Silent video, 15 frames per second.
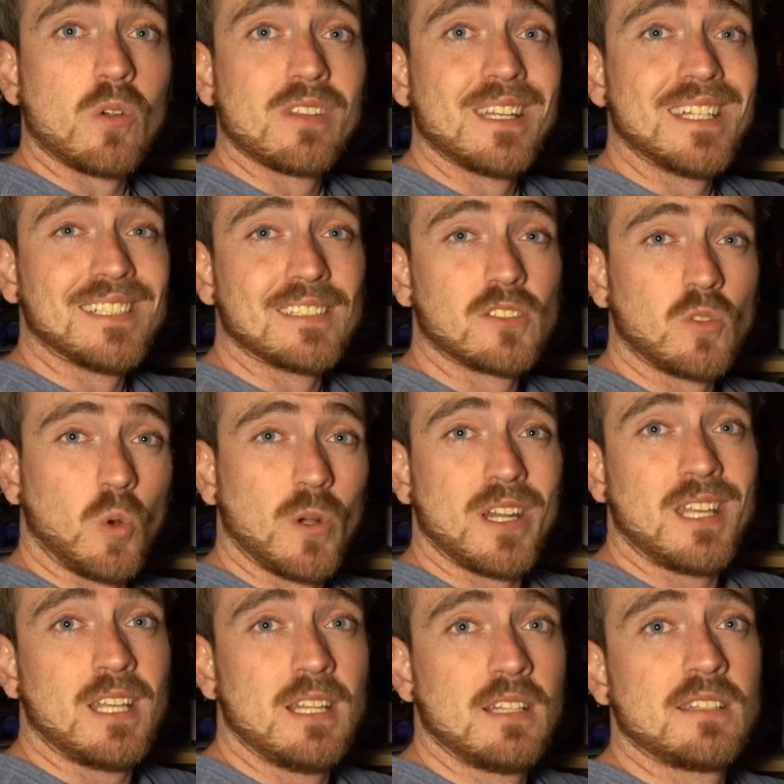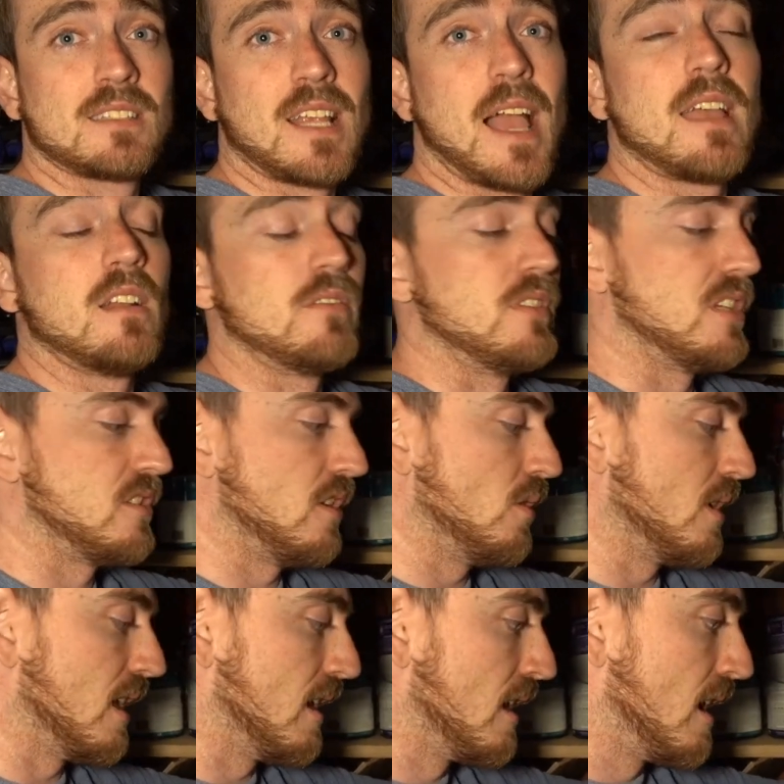that is stored inside of this
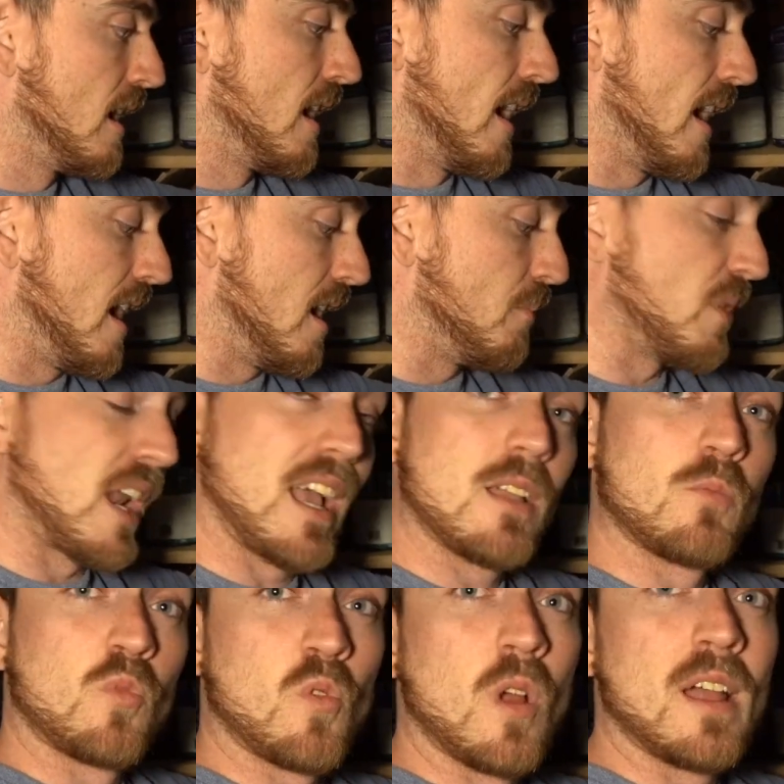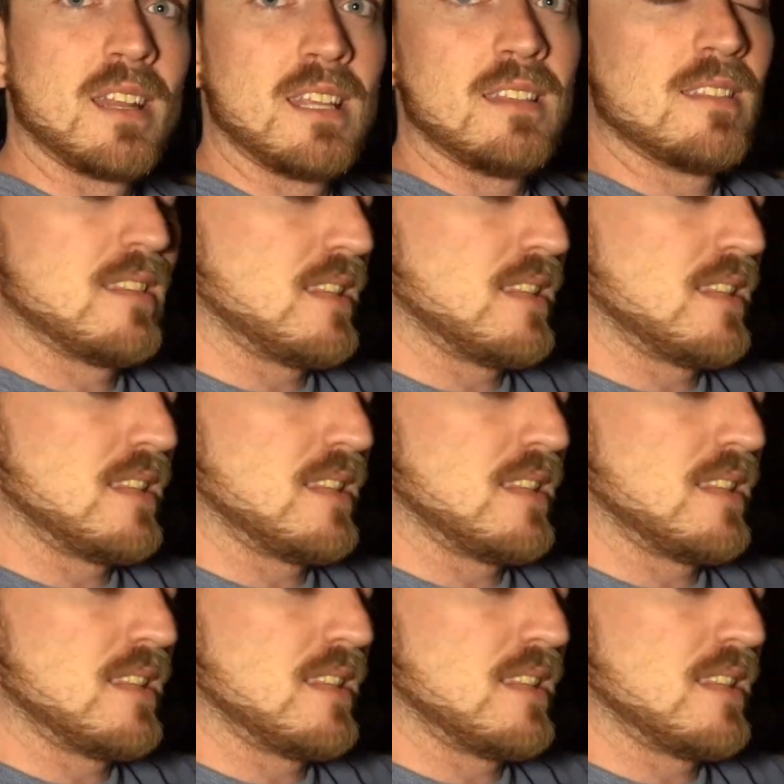unit. But I am running